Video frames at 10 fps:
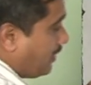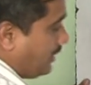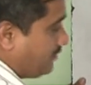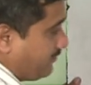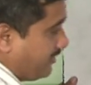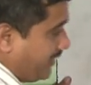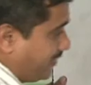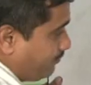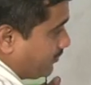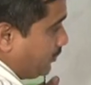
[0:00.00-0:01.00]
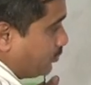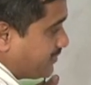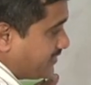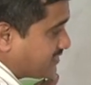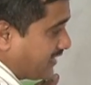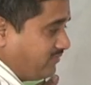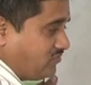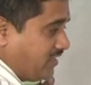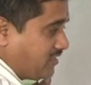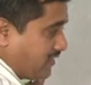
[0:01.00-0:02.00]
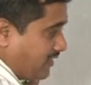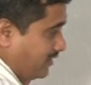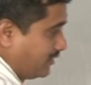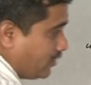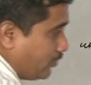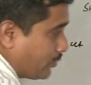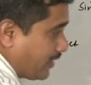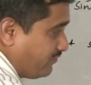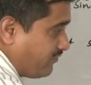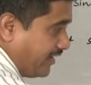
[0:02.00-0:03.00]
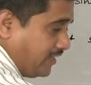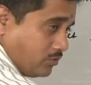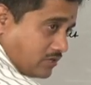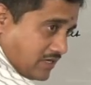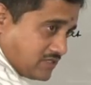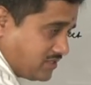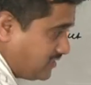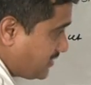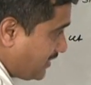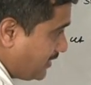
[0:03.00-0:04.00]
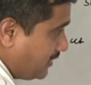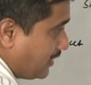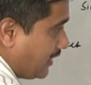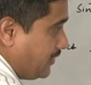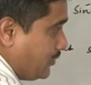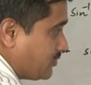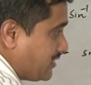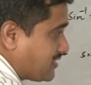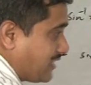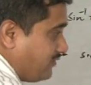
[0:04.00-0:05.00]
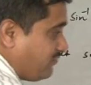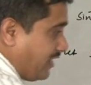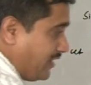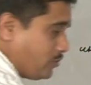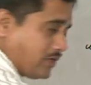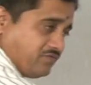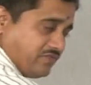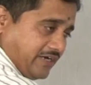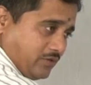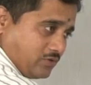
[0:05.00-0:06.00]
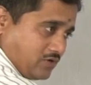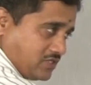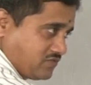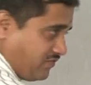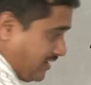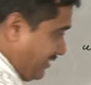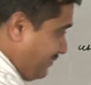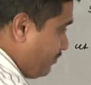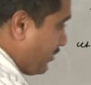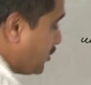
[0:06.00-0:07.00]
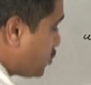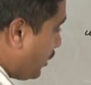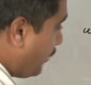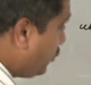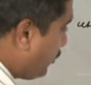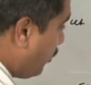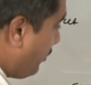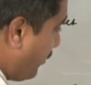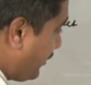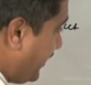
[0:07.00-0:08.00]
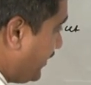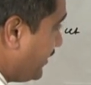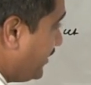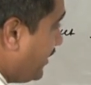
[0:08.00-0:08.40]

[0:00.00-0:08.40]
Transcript: However, using sin theta you can find out cos theta and using sin phi you can find out cos phi. So, how do go about it?